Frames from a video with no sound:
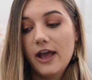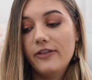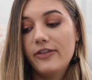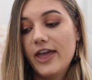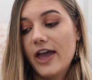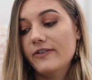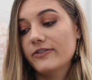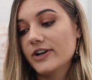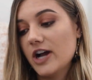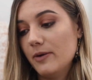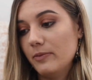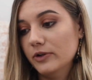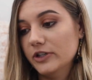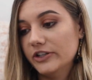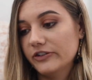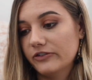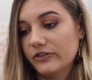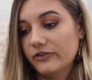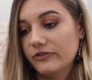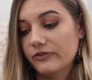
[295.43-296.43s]
They have a couple
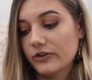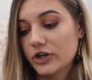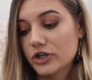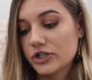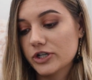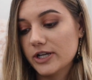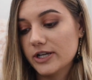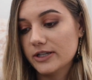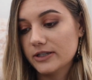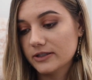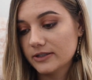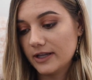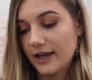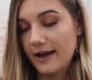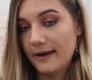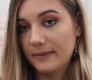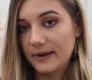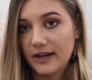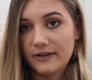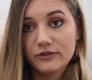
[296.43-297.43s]
different versions,
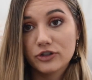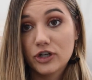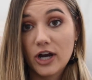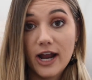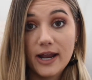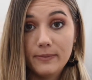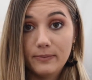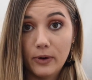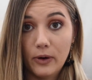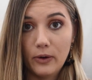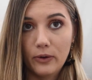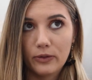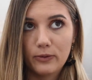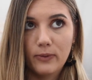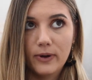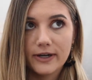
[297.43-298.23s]
and I've tried both.